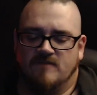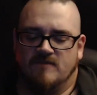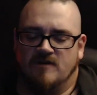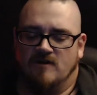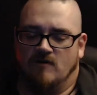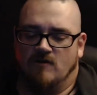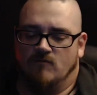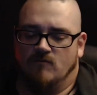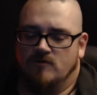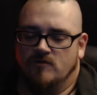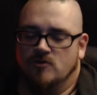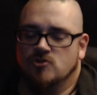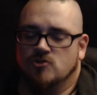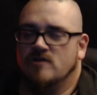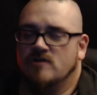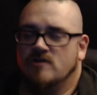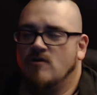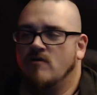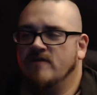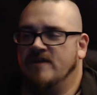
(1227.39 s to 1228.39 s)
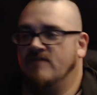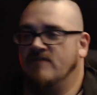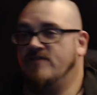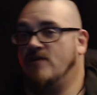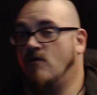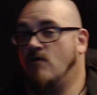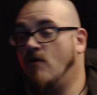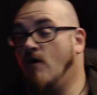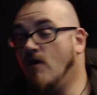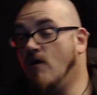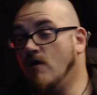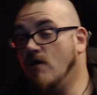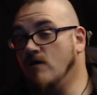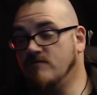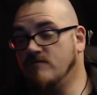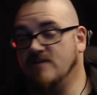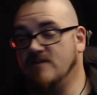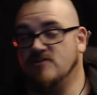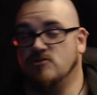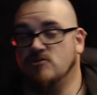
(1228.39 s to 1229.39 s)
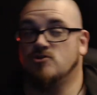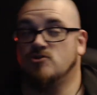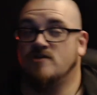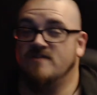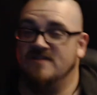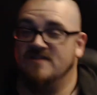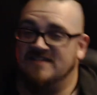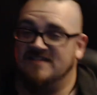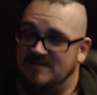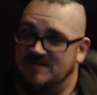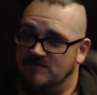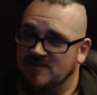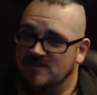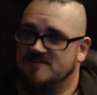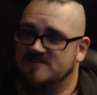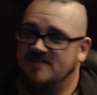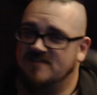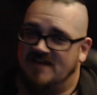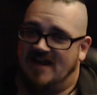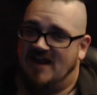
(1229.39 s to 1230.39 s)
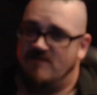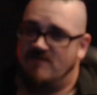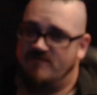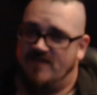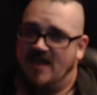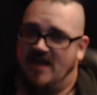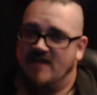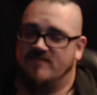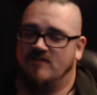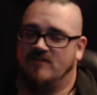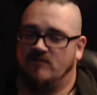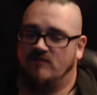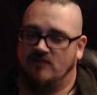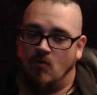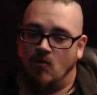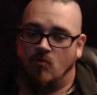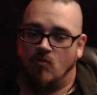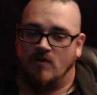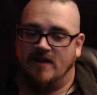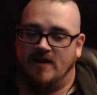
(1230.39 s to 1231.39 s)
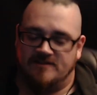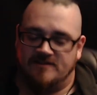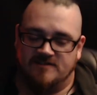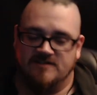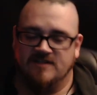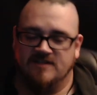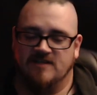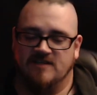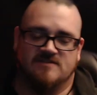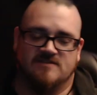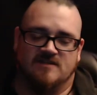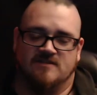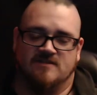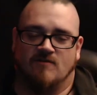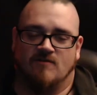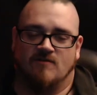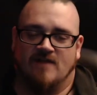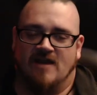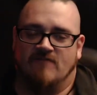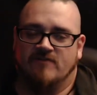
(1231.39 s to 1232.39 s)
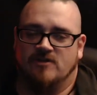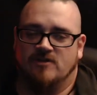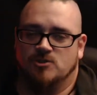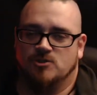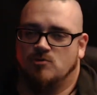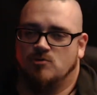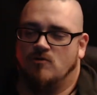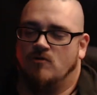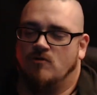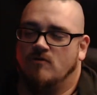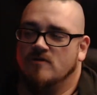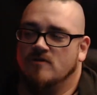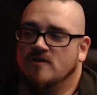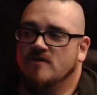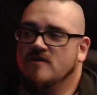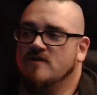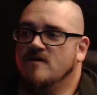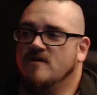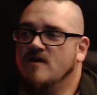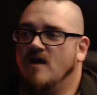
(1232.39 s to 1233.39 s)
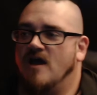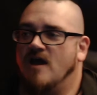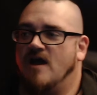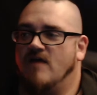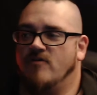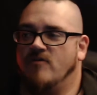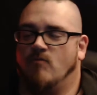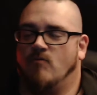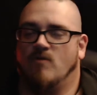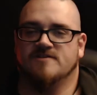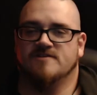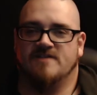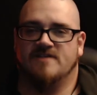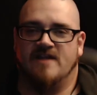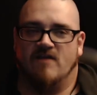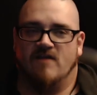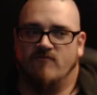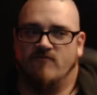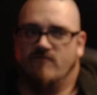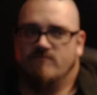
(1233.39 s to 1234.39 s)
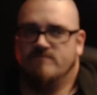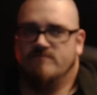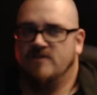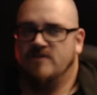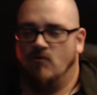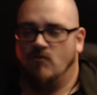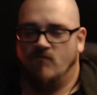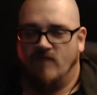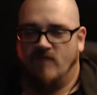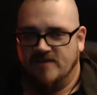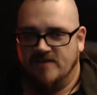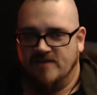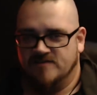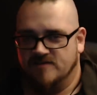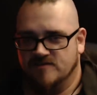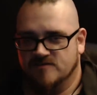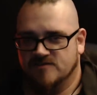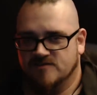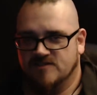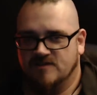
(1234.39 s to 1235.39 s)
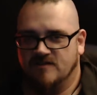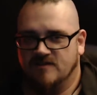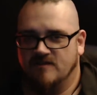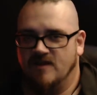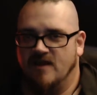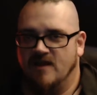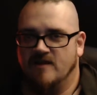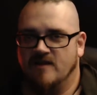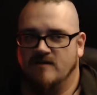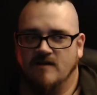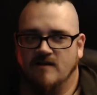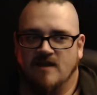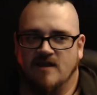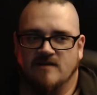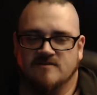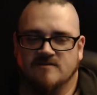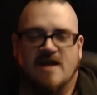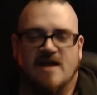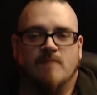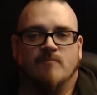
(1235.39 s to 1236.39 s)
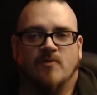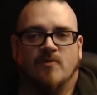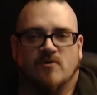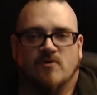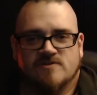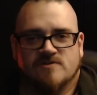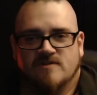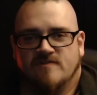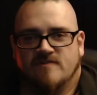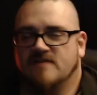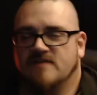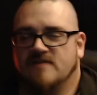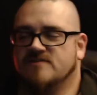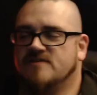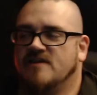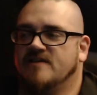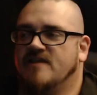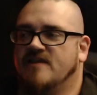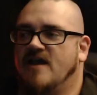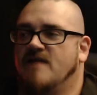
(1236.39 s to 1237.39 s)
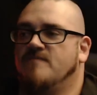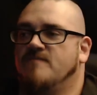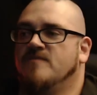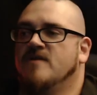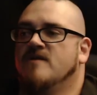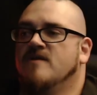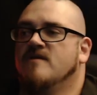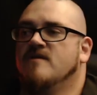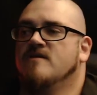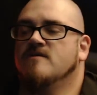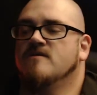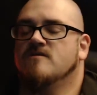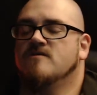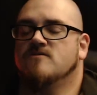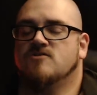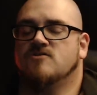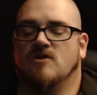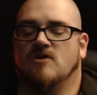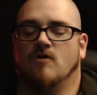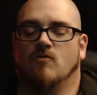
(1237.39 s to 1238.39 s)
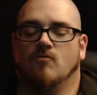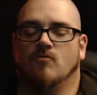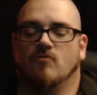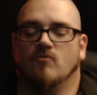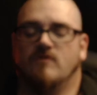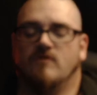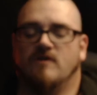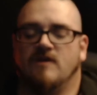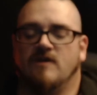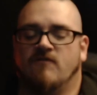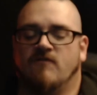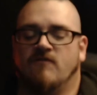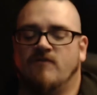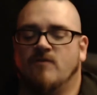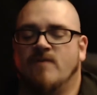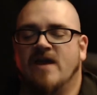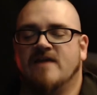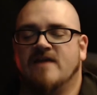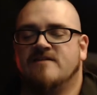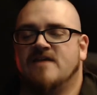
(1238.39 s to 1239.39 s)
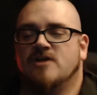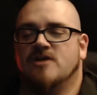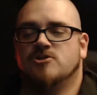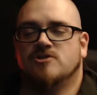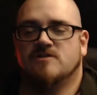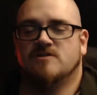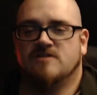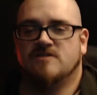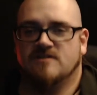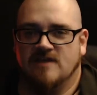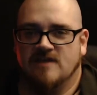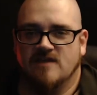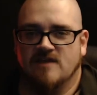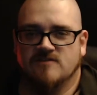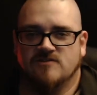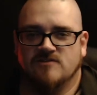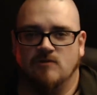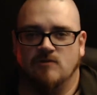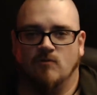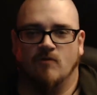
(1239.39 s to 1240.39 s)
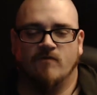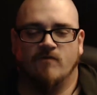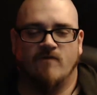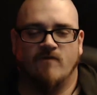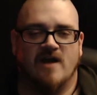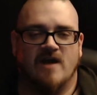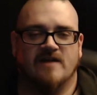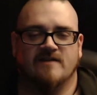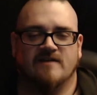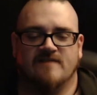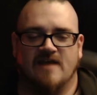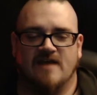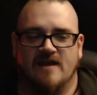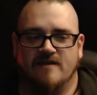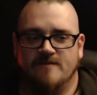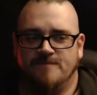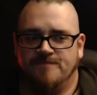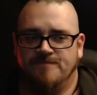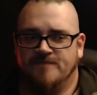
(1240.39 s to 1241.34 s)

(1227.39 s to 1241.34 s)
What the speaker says: usually only if there are, it's usually the demons that have that, the lower entities that don't have control, the ones that have, vices and tempers and things like that. So if you pay attention to this, you will find that